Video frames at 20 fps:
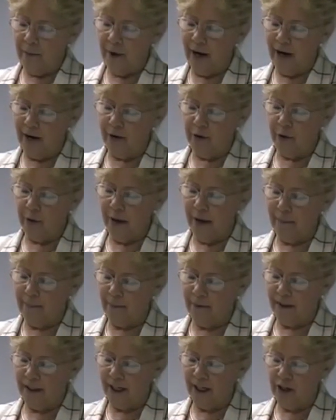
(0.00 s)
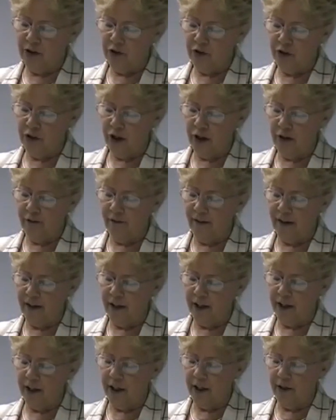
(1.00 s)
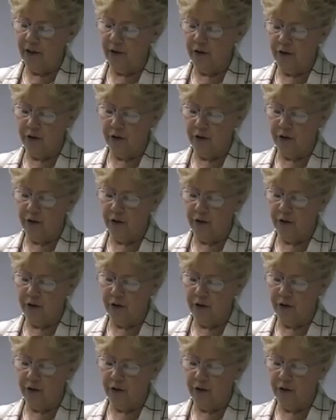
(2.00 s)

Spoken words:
prior to application of a color